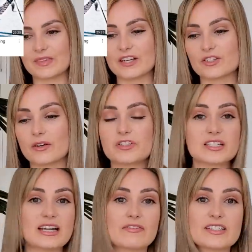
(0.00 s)
So I've just
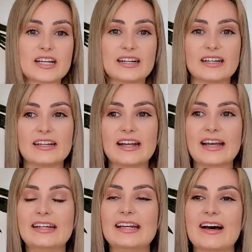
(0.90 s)
never done it.
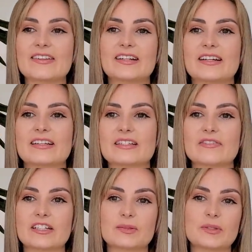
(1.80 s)
And now that it is
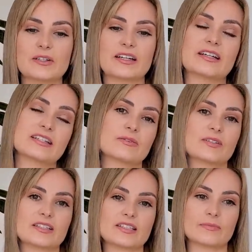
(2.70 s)
available, it is
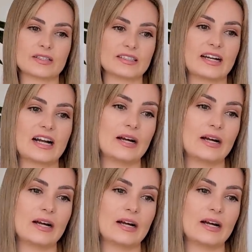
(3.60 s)
really something that I